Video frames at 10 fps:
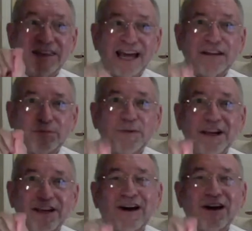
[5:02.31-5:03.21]
That's what
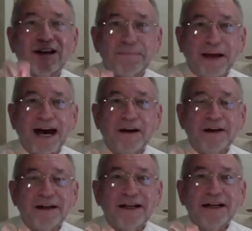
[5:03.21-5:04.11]
it's all about.
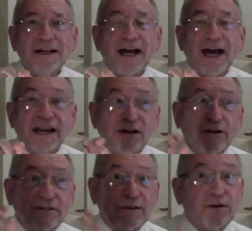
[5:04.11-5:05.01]
I know
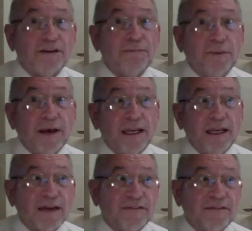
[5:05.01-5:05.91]
someone's painting
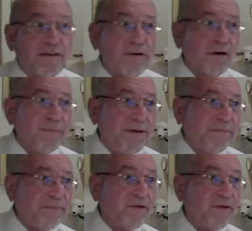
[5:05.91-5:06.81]
us as, oh,
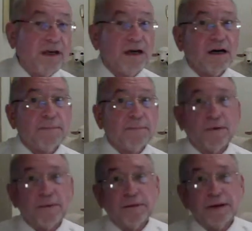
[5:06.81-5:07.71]
people don't care about
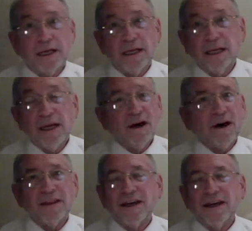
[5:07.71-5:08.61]
women and
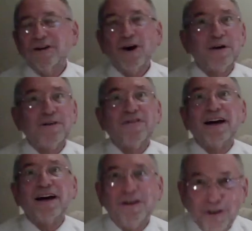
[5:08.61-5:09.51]
all that. No, in fact,
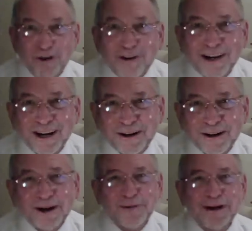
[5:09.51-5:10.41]
we do care
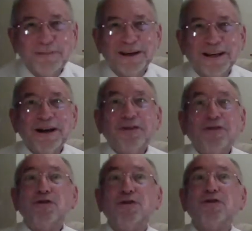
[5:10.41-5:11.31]
about women,
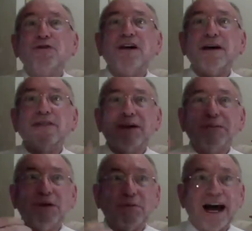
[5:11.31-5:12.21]
to give them the
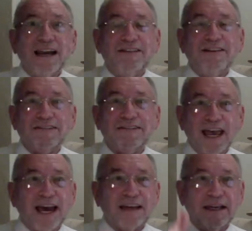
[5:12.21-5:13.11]
right to
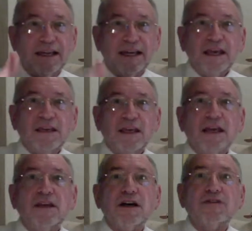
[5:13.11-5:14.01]
stand in
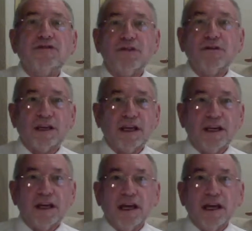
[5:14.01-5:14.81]
their truth and